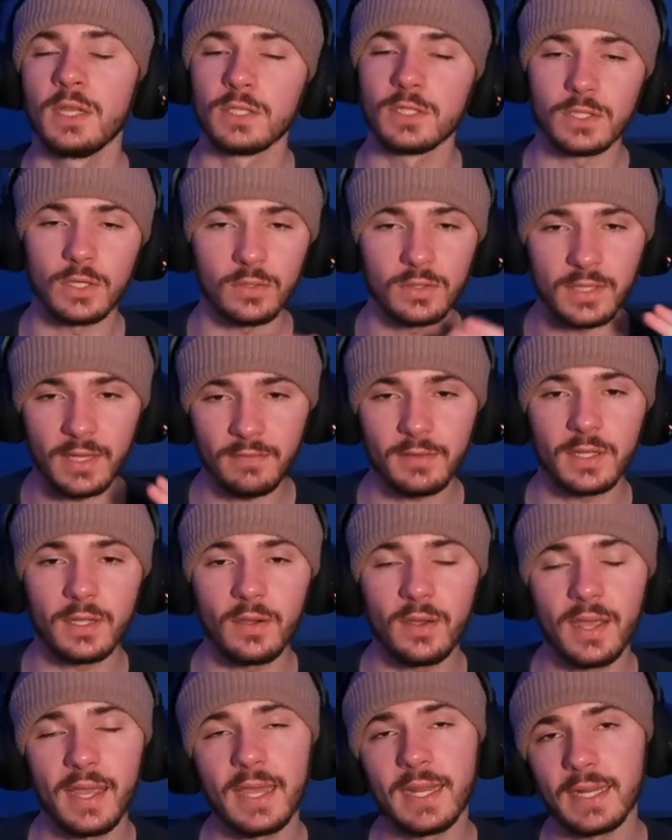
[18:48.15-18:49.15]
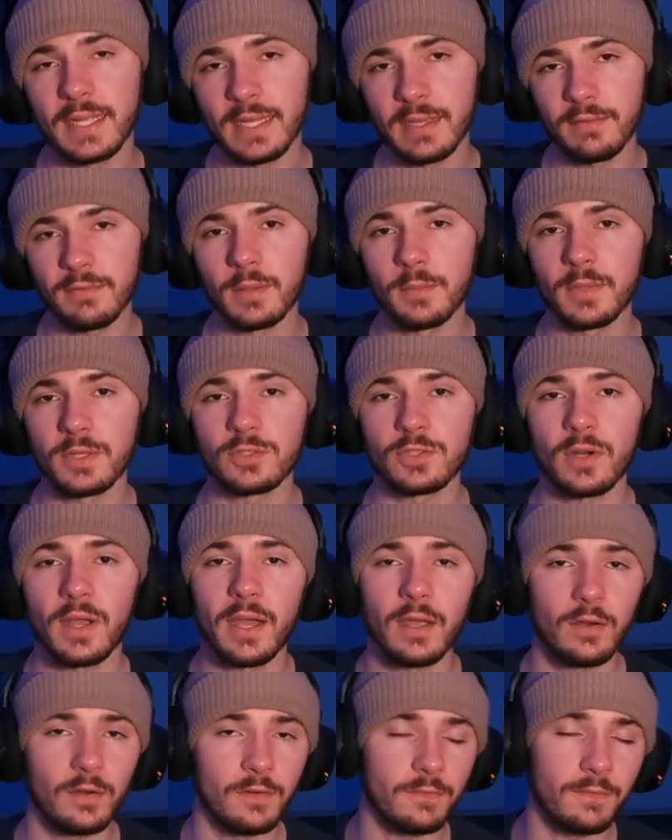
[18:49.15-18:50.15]
So definitely go ahead and give them a
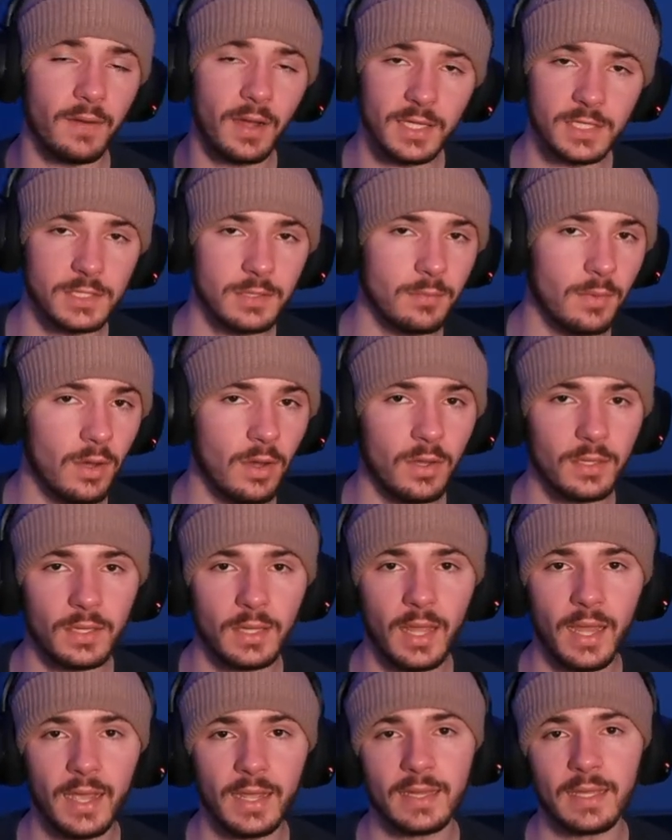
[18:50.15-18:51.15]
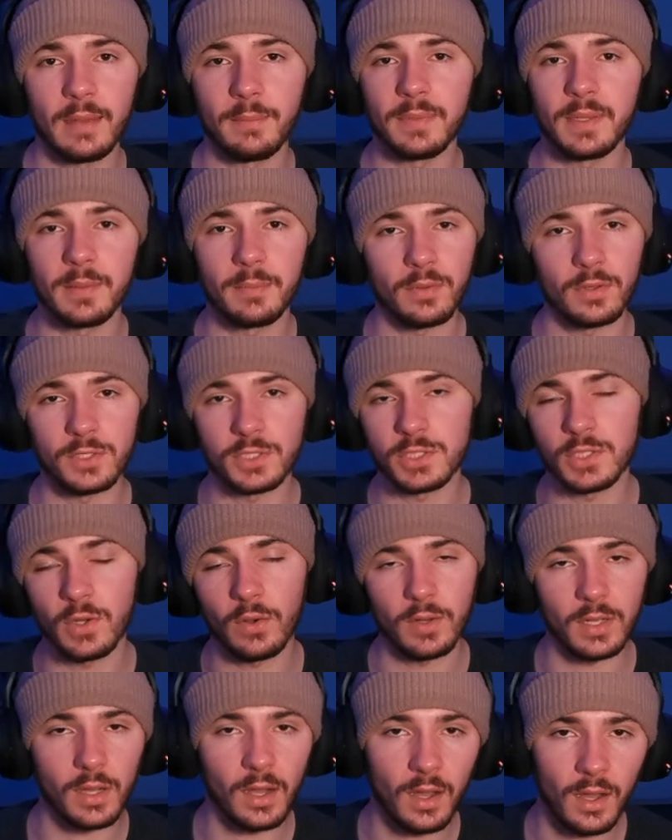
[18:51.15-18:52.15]
try, or find some online that people are
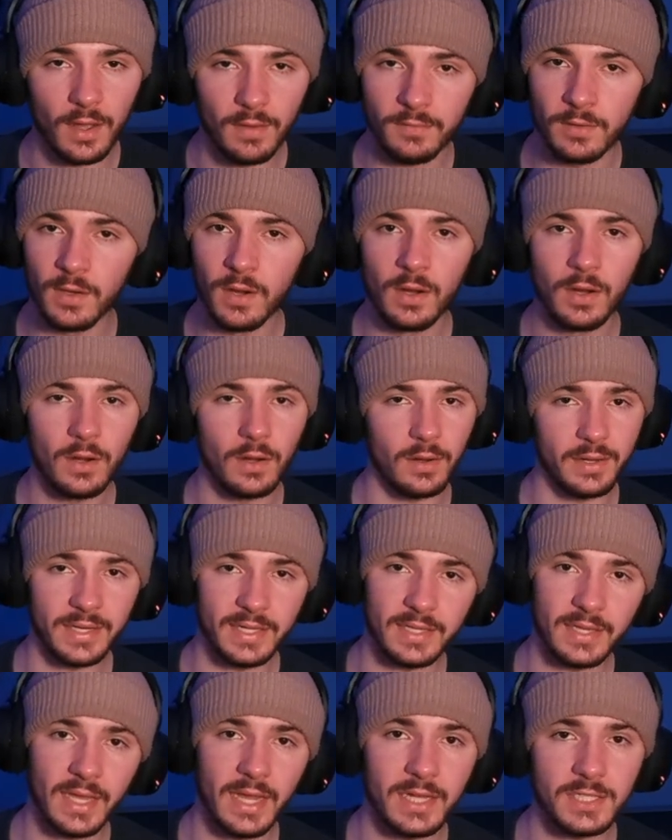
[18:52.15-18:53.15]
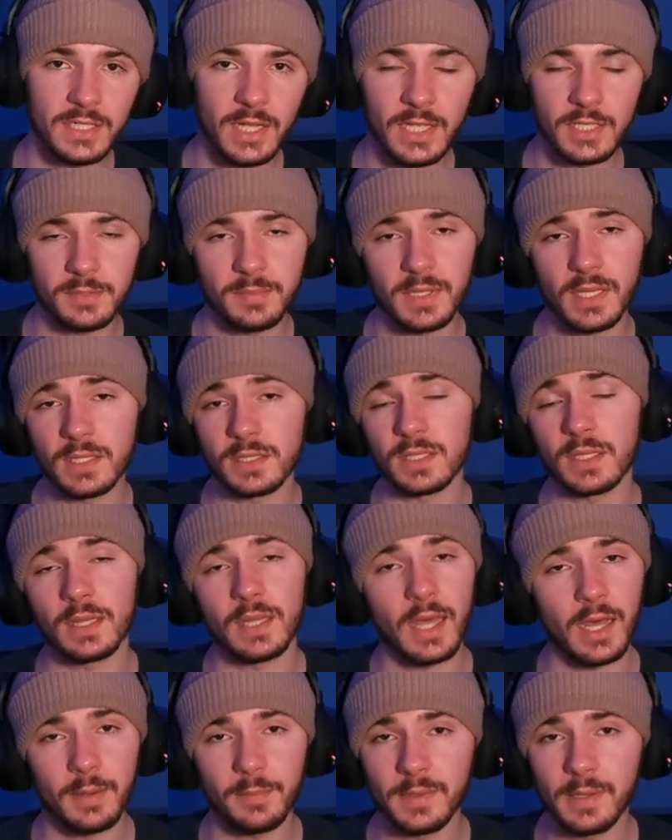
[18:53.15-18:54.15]
showing off or any of that jazz, because a
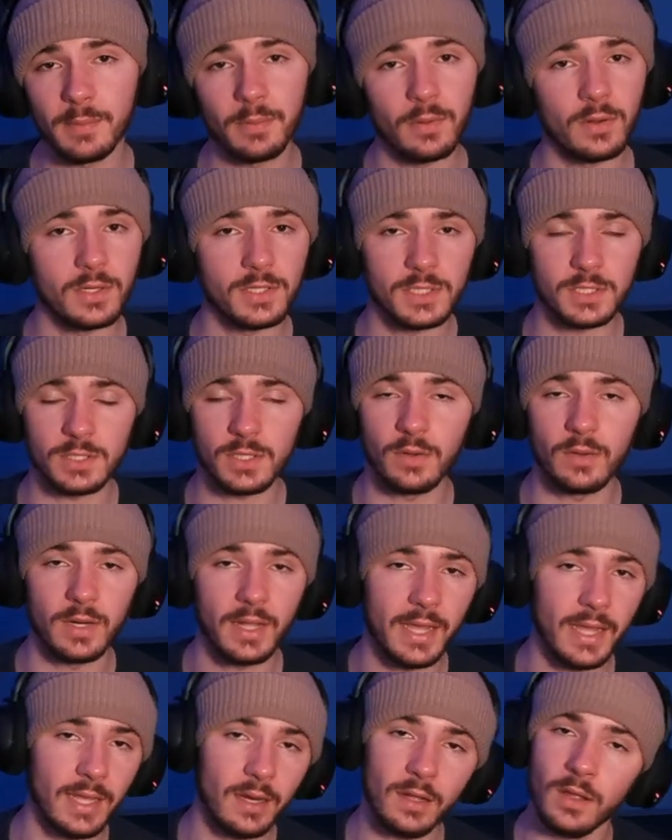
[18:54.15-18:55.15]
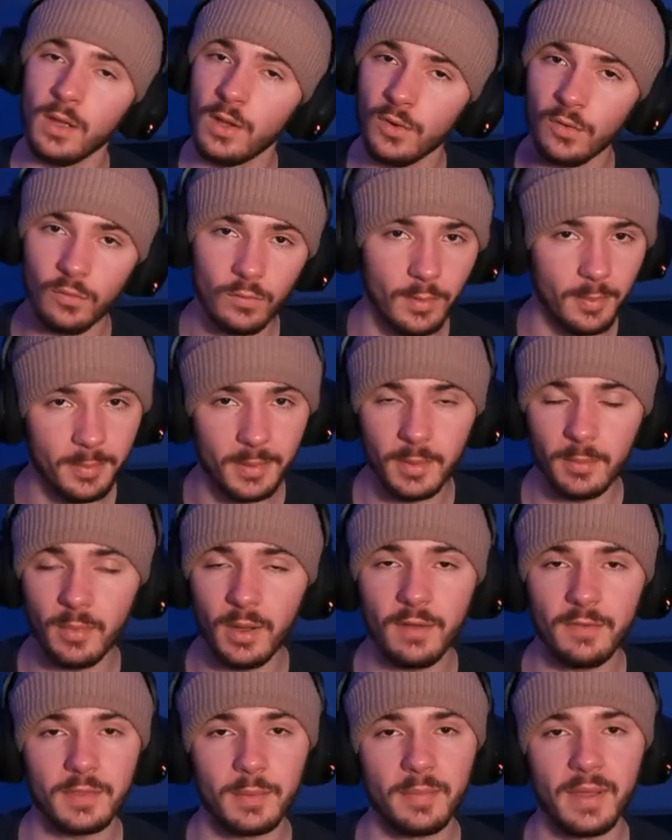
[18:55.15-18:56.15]
lot of people are just going ahead ripping them
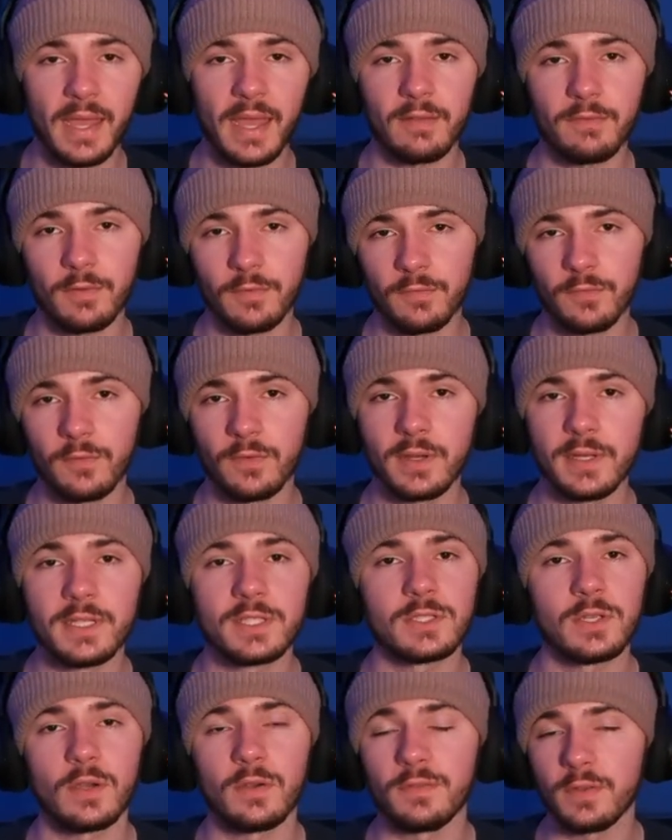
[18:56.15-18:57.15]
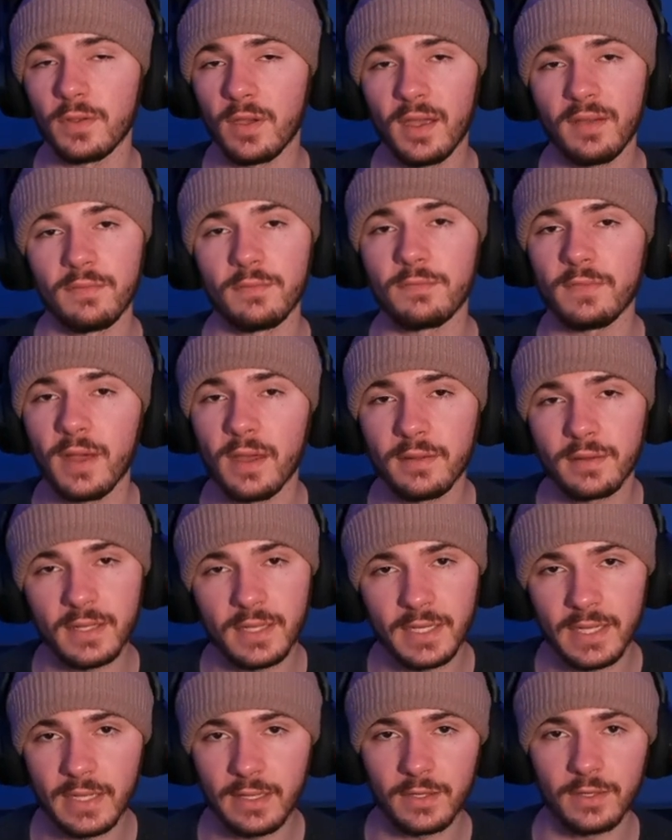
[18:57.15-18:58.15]
off the bag for free. So if you haven't found
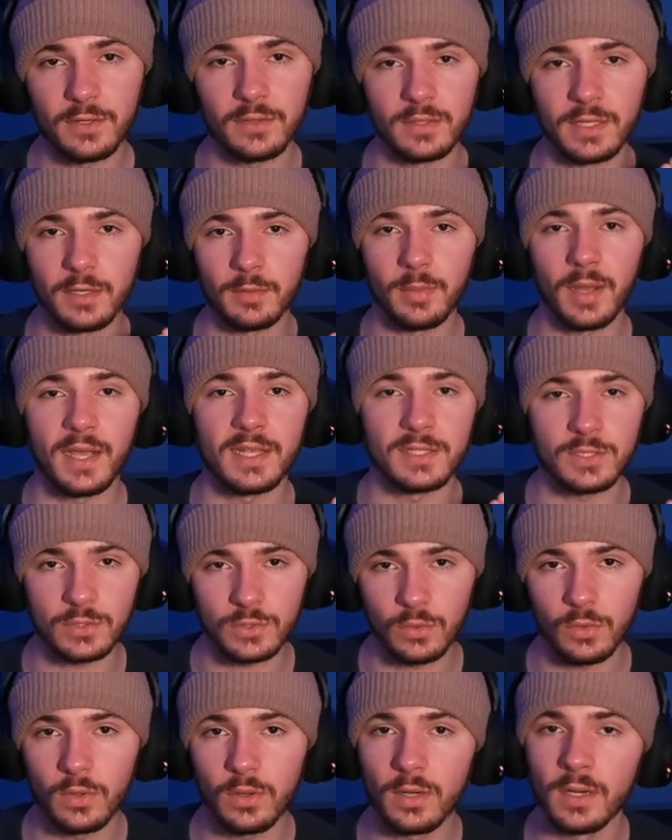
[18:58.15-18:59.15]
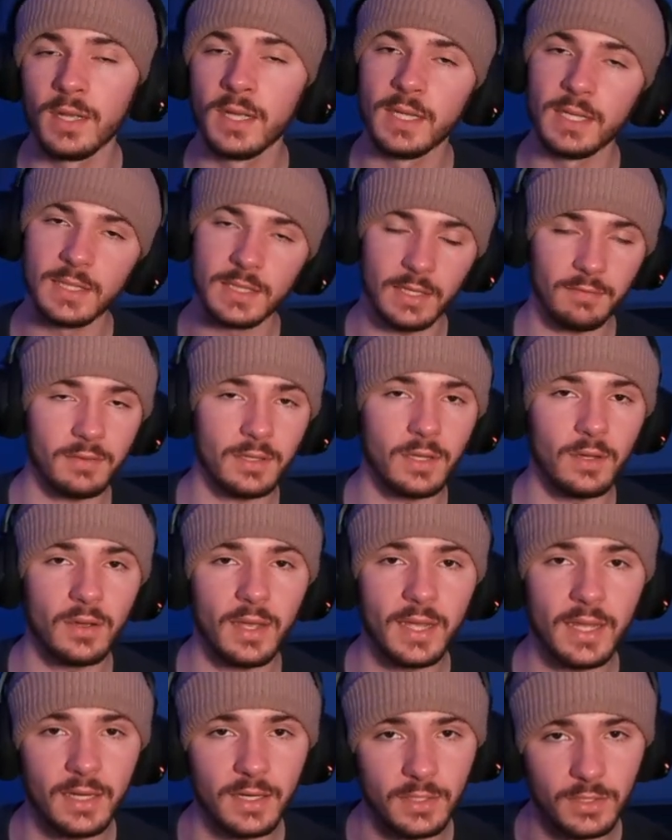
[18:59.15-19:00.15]
any at your nearby store, definitely go
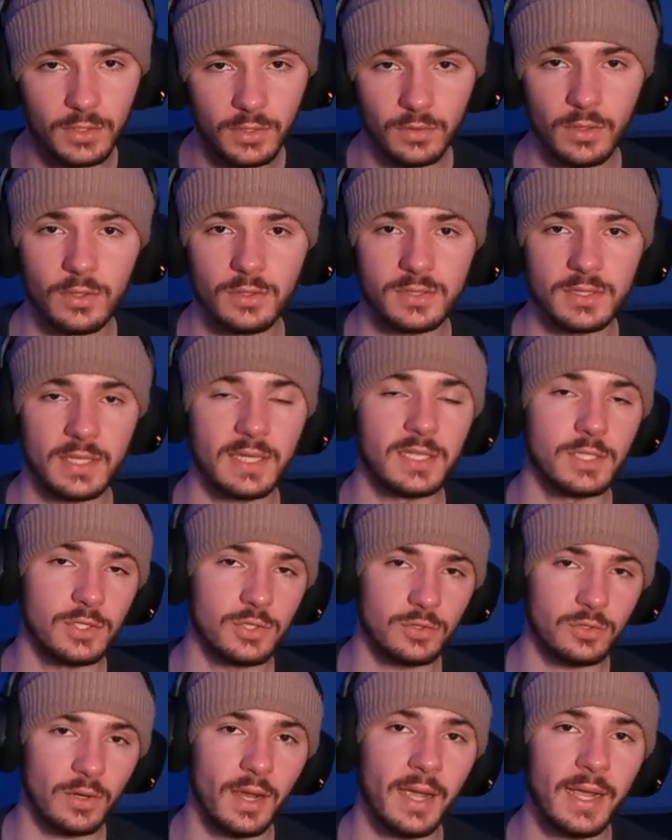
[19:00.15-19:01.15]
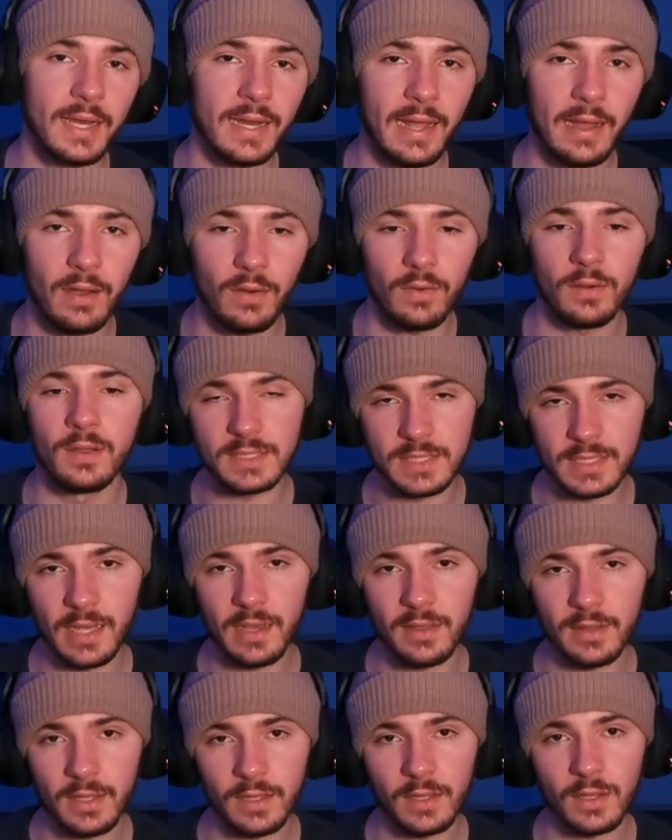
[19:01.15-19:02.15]
ahead, do those things, try it out, see
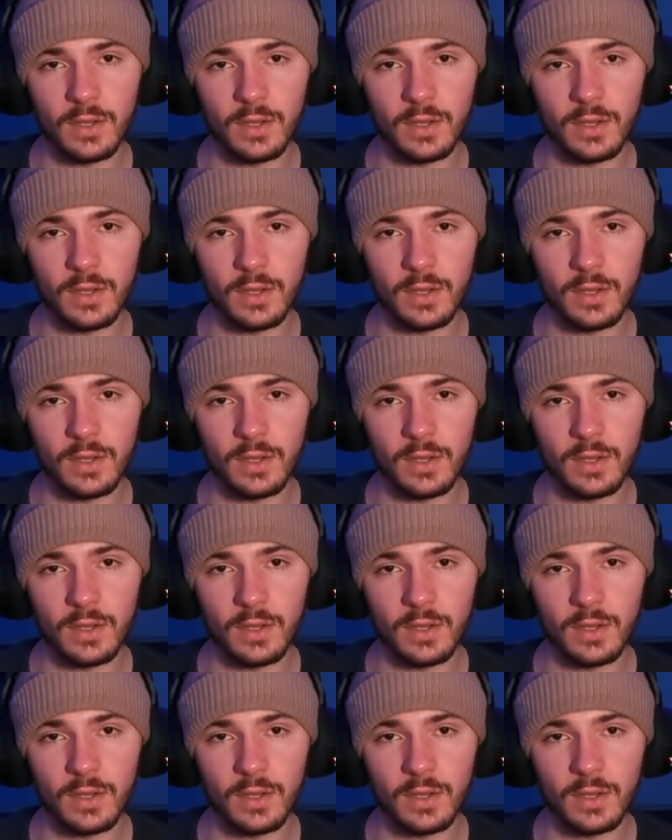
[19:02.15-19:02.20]
how that